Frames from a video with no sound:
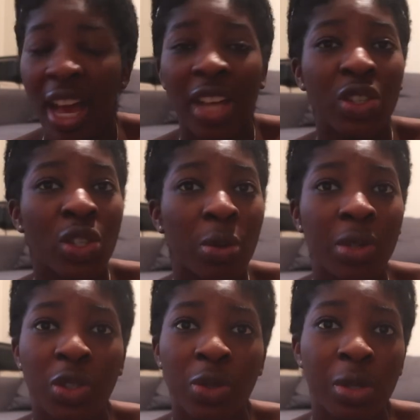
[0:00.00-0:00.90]
I just hope
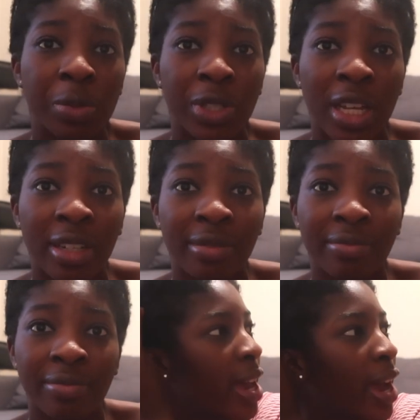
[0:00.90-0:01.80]
the show is almost done.
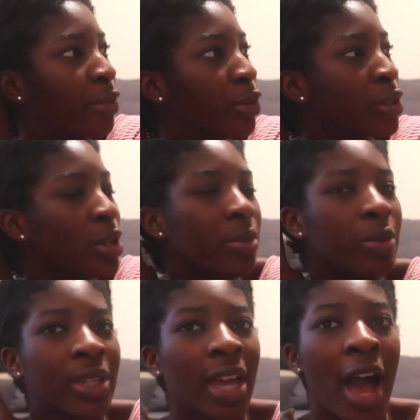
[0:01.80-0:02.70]
I've heard some
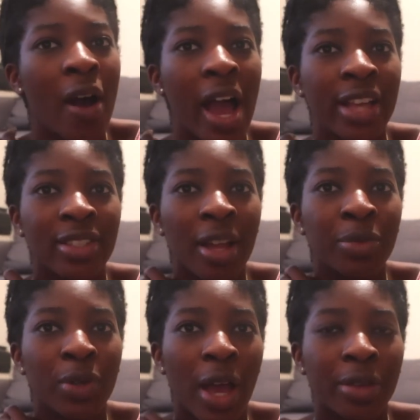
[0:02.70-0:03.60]
people say, oh, I stopped, the,